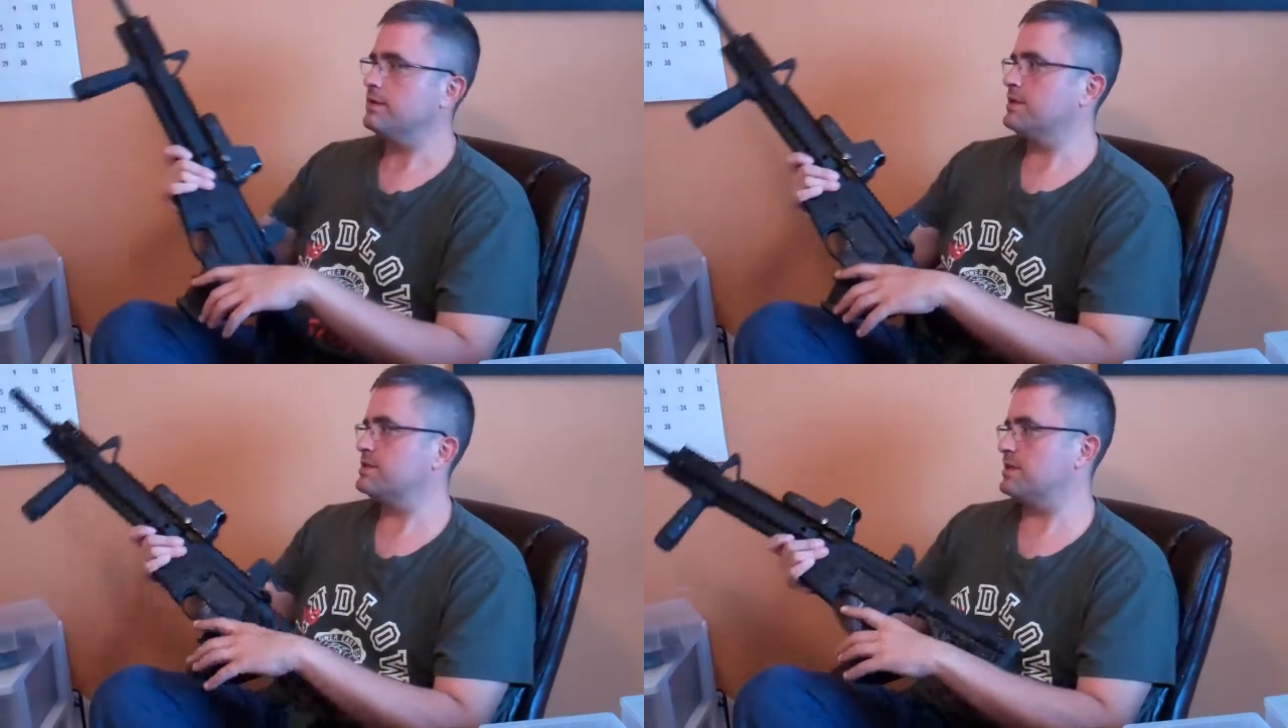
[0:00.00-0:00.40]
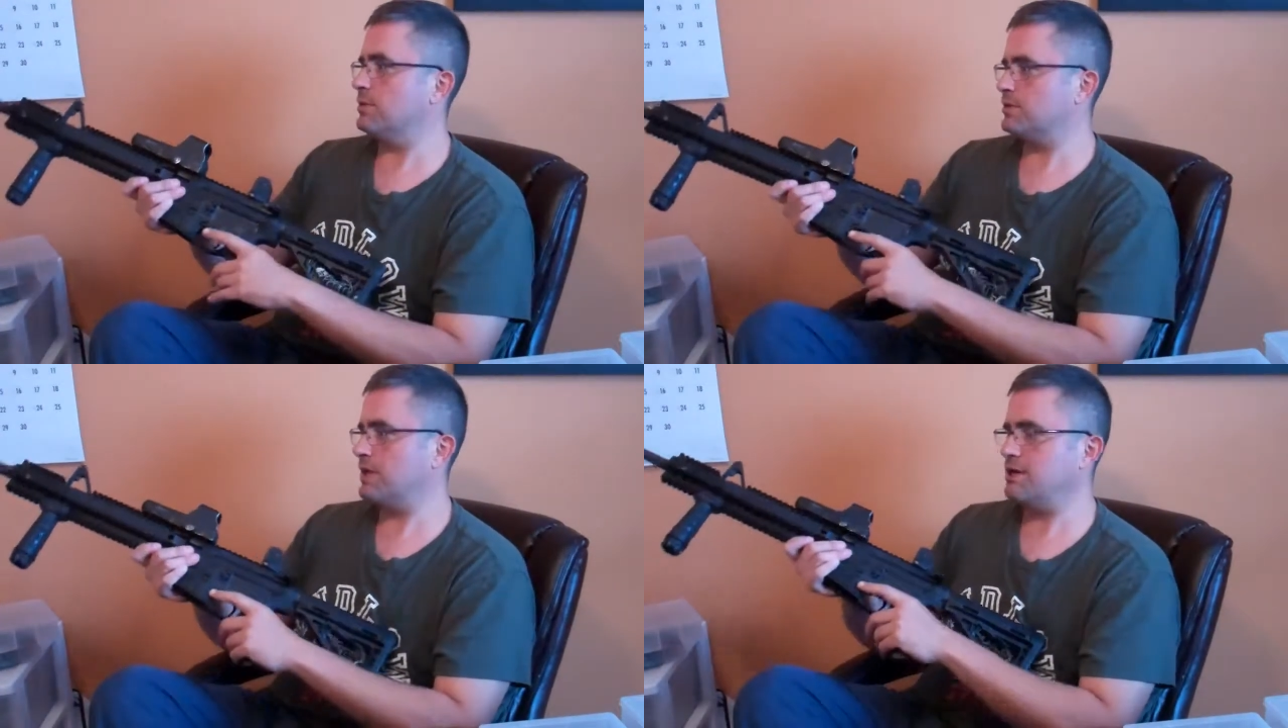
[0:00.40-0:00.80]

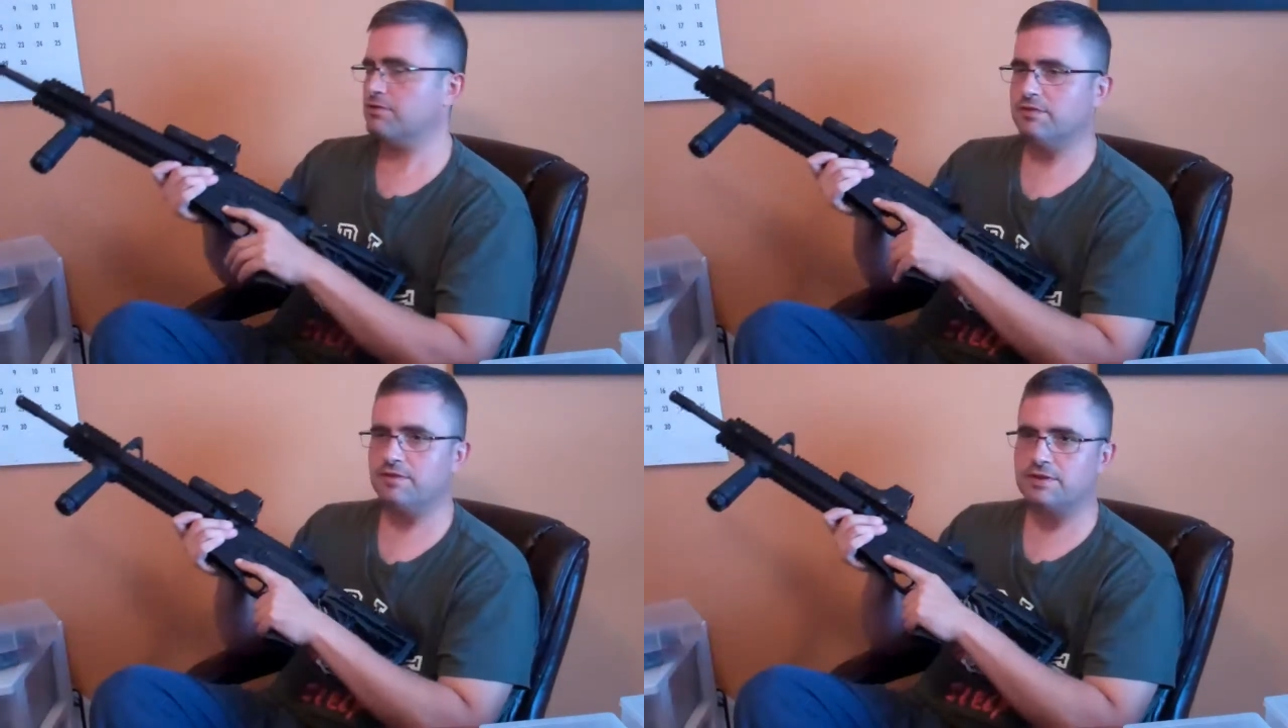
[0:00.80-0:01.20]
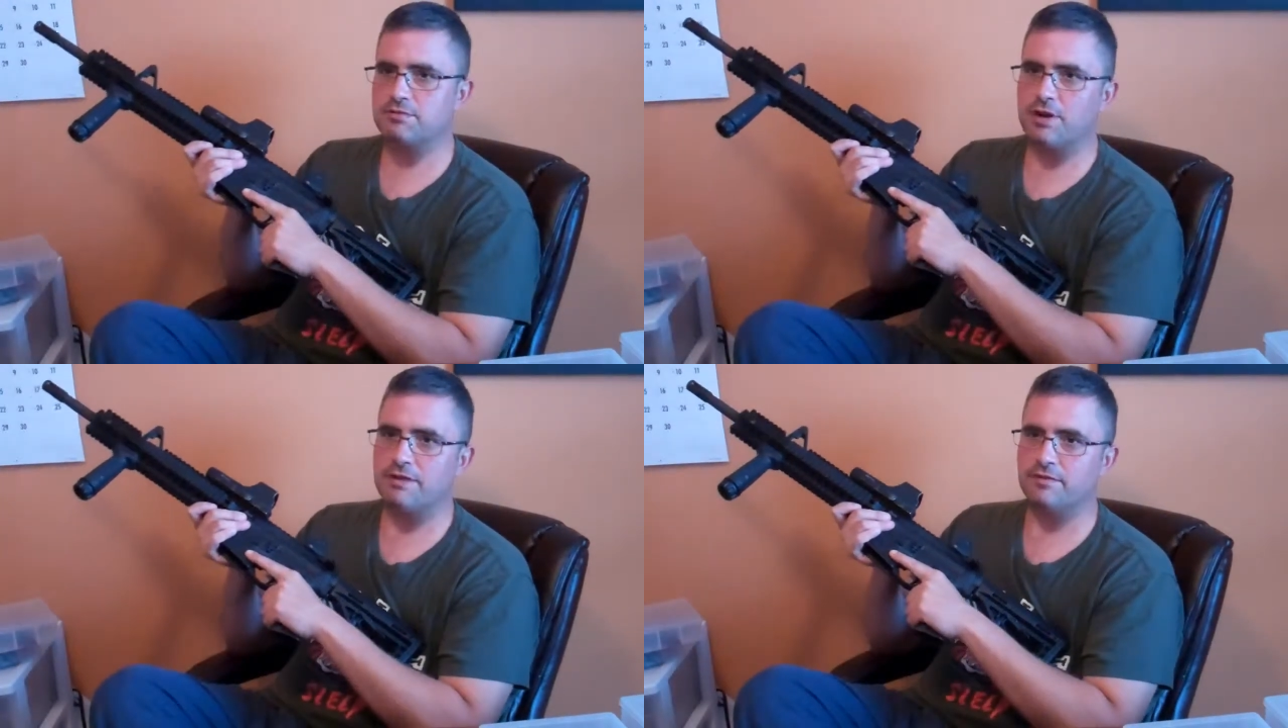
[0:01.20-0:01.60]
similar Daniel Defense
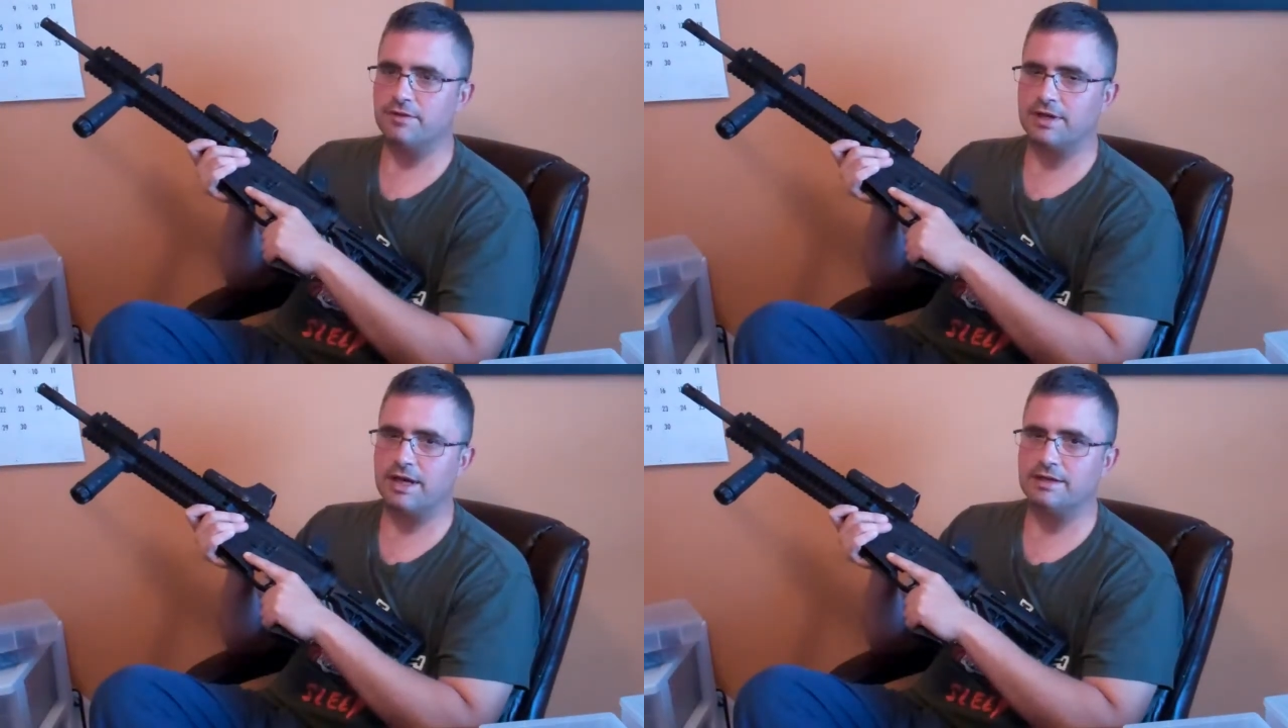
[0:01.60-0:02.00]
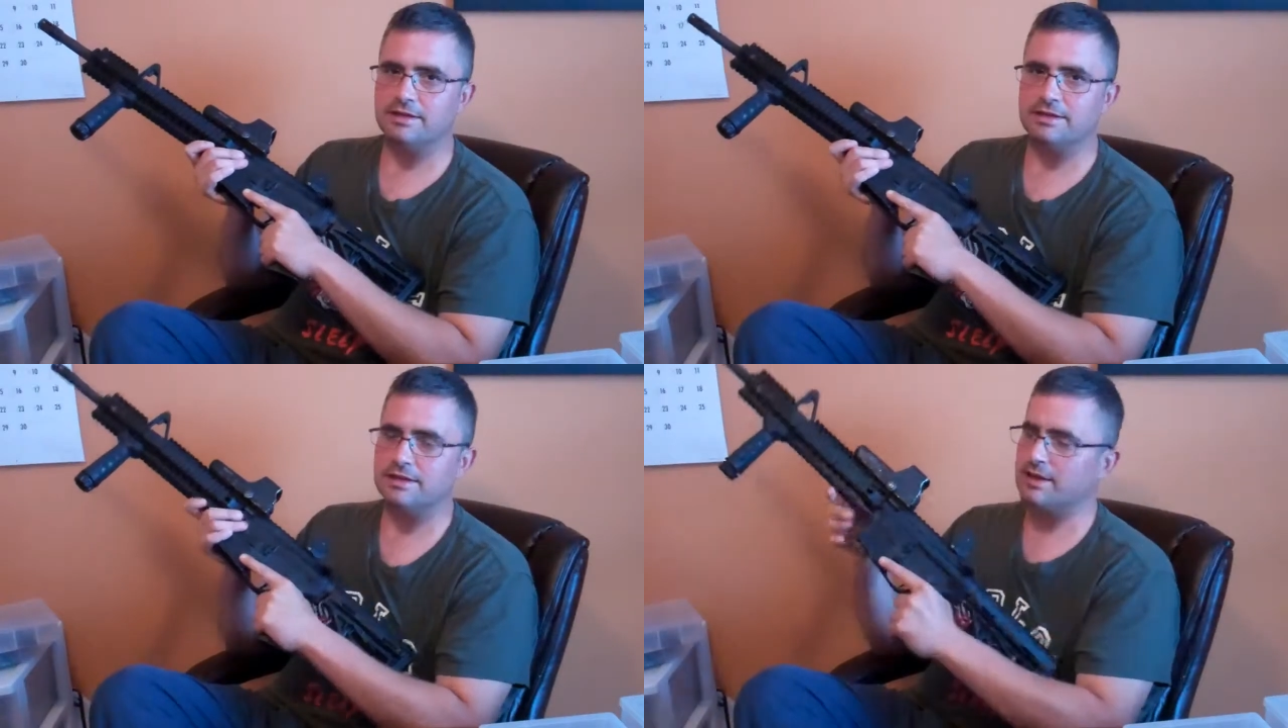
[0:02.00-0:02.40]
rifle that I did.